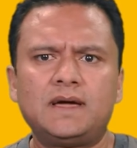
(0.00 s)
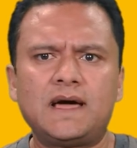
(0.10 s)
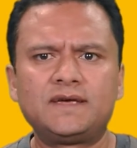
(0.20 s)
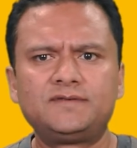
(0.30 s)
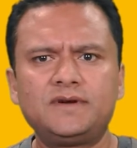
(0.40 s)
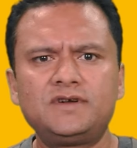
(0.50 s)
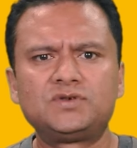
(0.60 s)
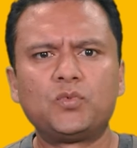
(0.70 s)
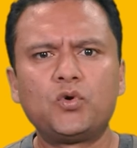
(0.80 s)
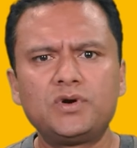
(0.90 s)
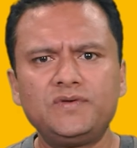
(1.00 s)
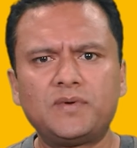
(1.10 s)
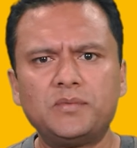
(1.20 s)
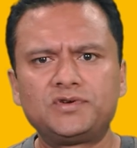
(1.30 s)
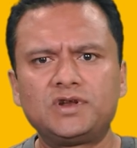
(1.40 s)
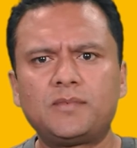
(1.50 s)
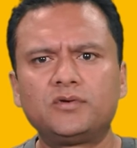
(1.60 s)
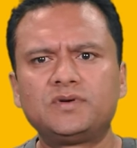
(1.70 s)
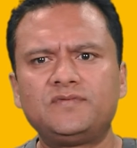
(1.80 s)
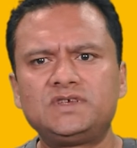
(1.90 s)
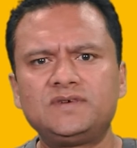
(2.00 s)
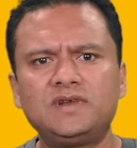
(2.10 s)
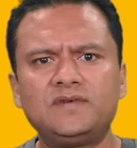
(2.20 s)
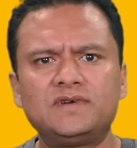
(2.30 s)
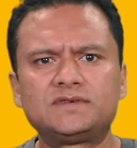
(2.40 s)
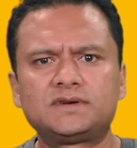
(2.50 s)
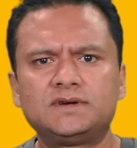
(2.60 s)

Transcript: as there is more information about the visible events